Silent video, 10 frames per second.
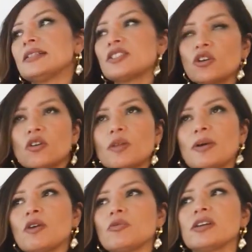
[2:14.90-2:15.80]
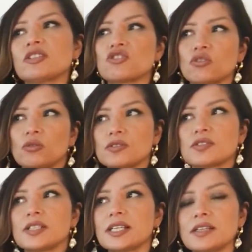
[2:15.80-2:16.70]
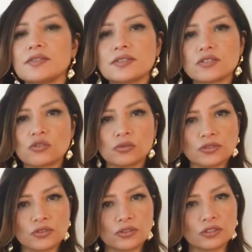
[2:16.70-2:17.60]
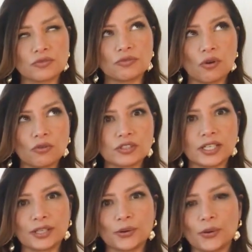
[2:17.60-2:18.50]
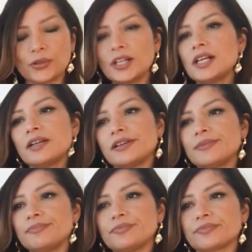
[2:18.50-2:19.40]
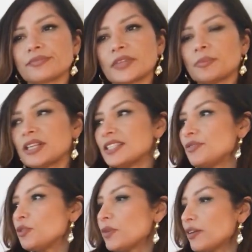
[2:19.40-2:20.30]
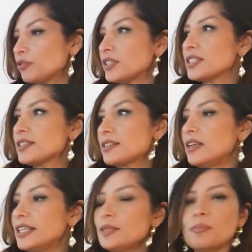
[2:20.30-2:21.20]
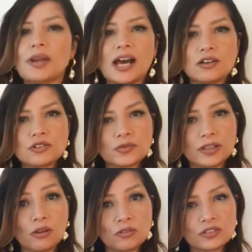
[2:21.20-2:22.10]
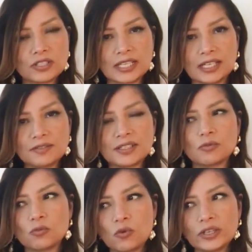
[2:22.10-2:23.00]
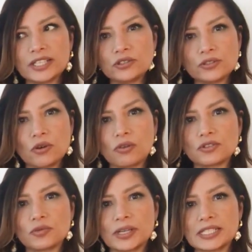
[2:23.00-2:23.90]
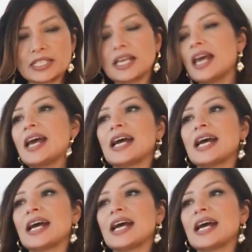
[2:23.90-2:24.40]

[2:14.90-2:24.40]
It's not all about wearing short sleeves, short skirts, flaunting it all. Because if you wear, for instance, a linen blouse with long sleeves, it won't get you as hot and sweaty